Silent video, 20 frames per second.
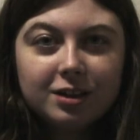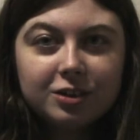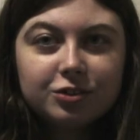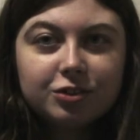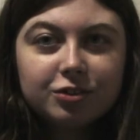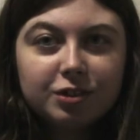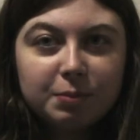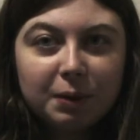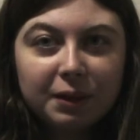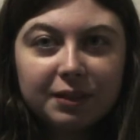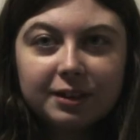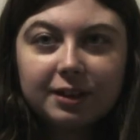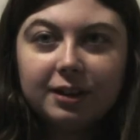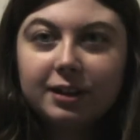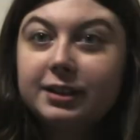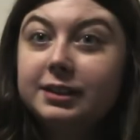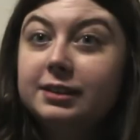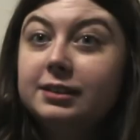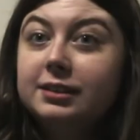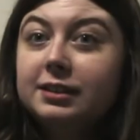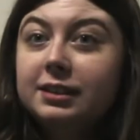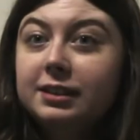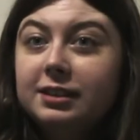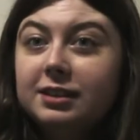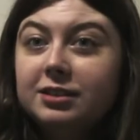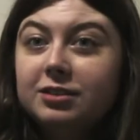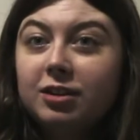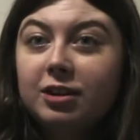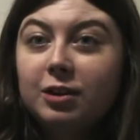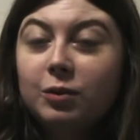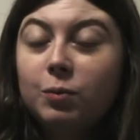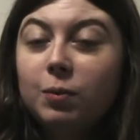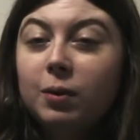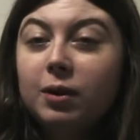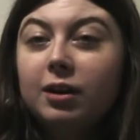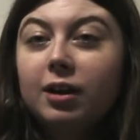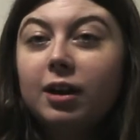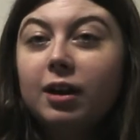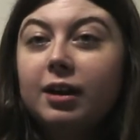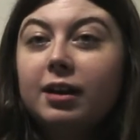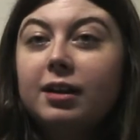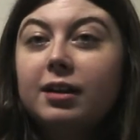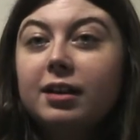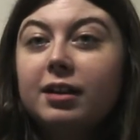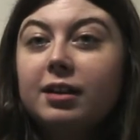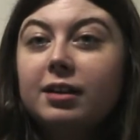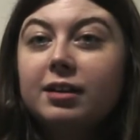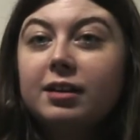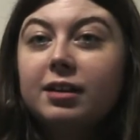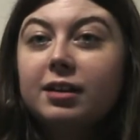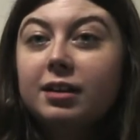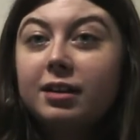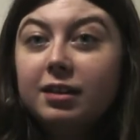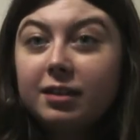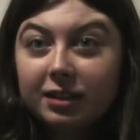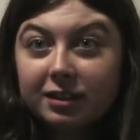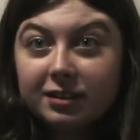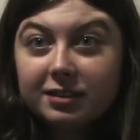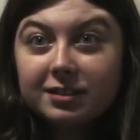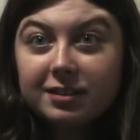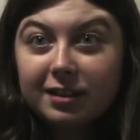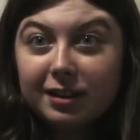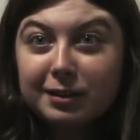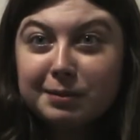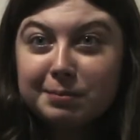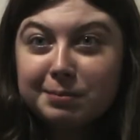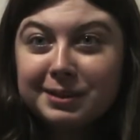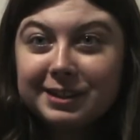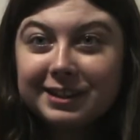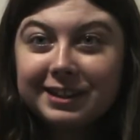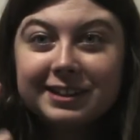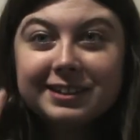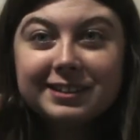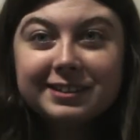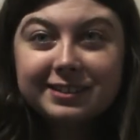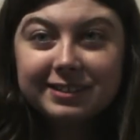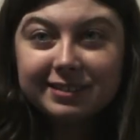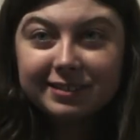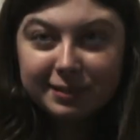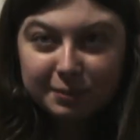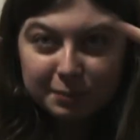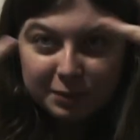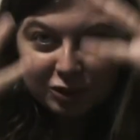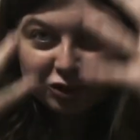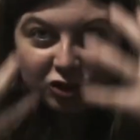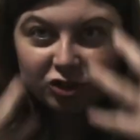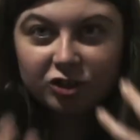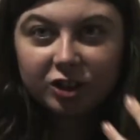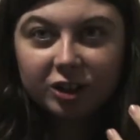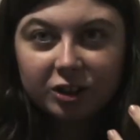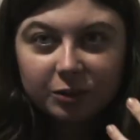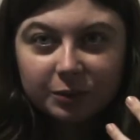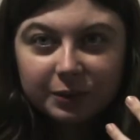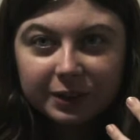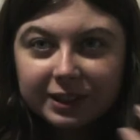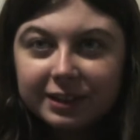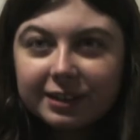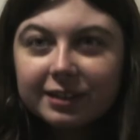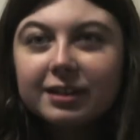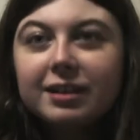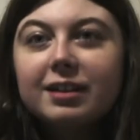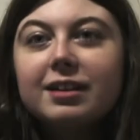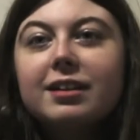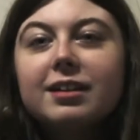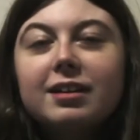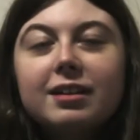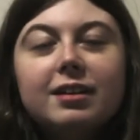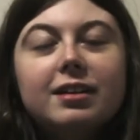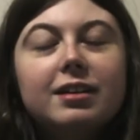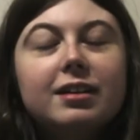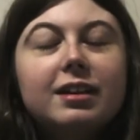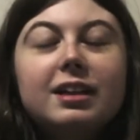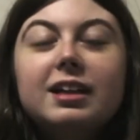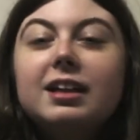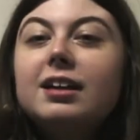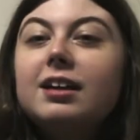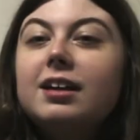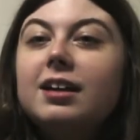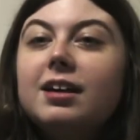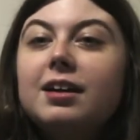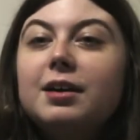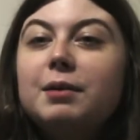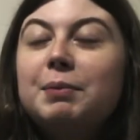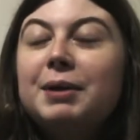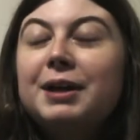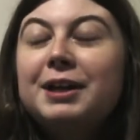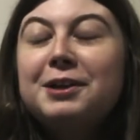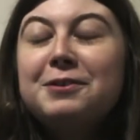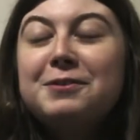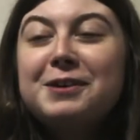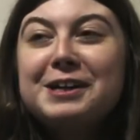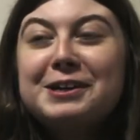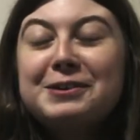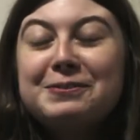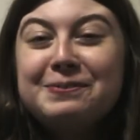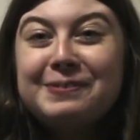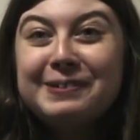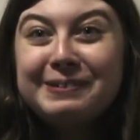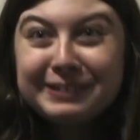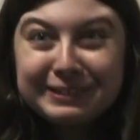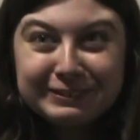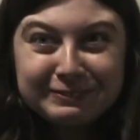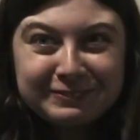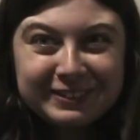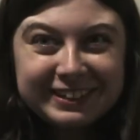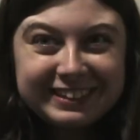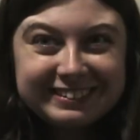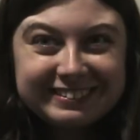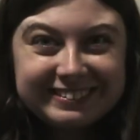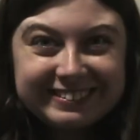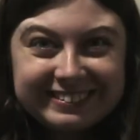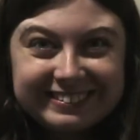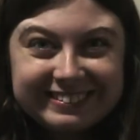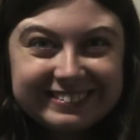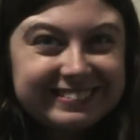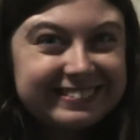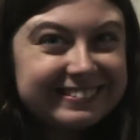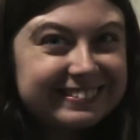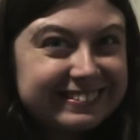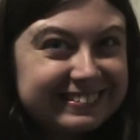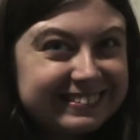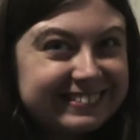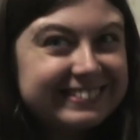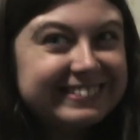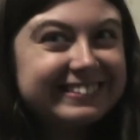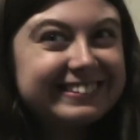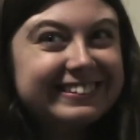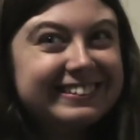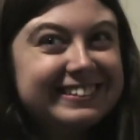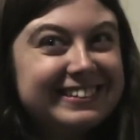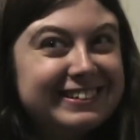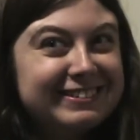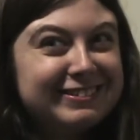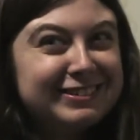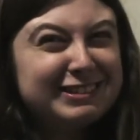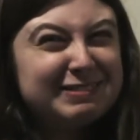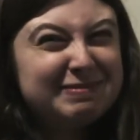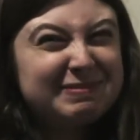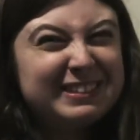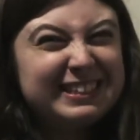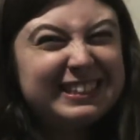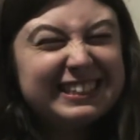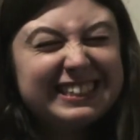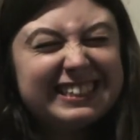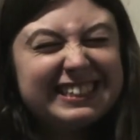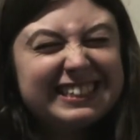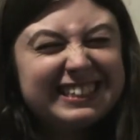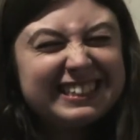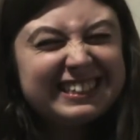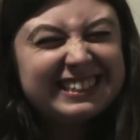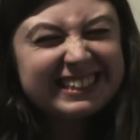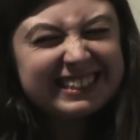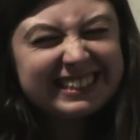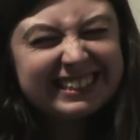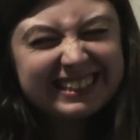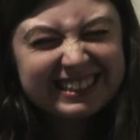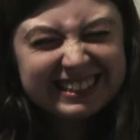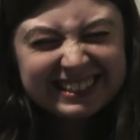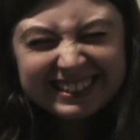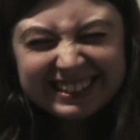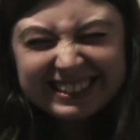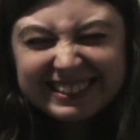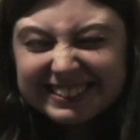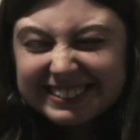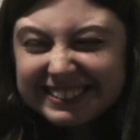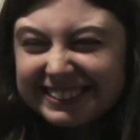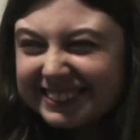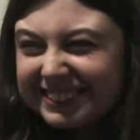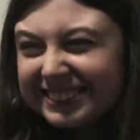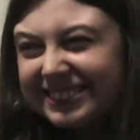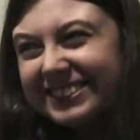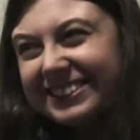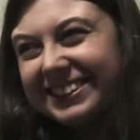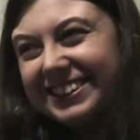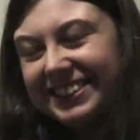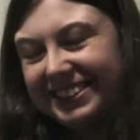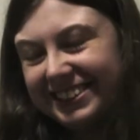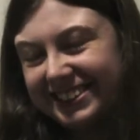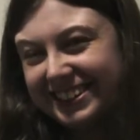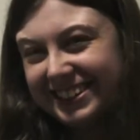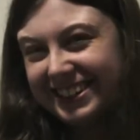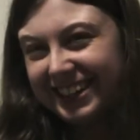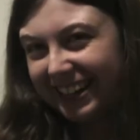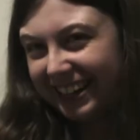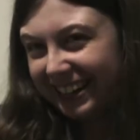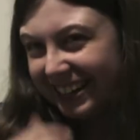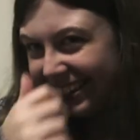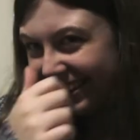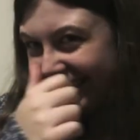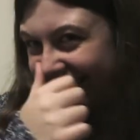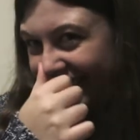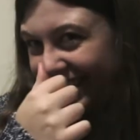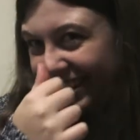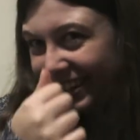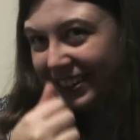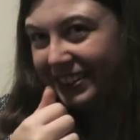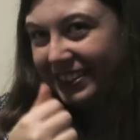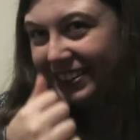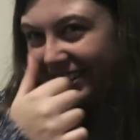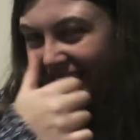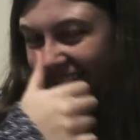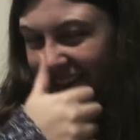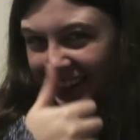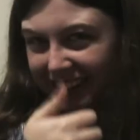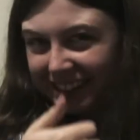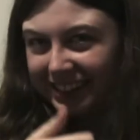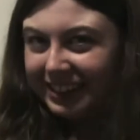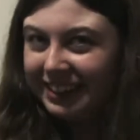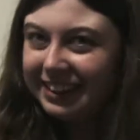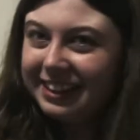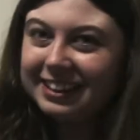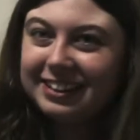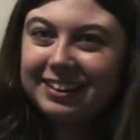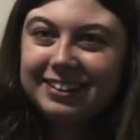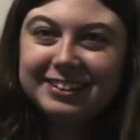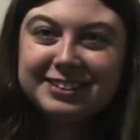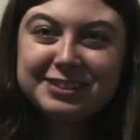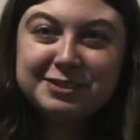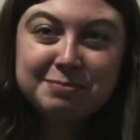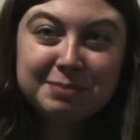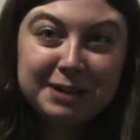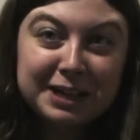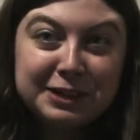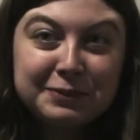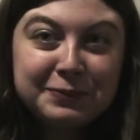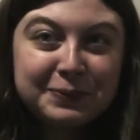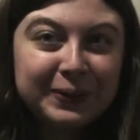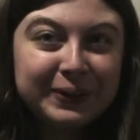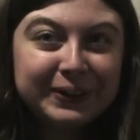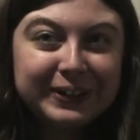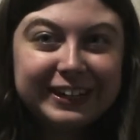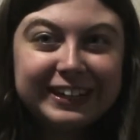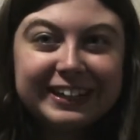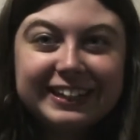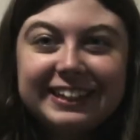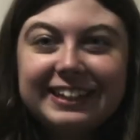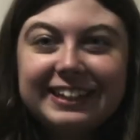Sorry about the lighting, there's only one light in here and that's up there, so it's a bit shadowy here. Uh, um, but anyway, welcome back to the Chuckster. I know it's been nearly a year, okay, I know. And I'll explain why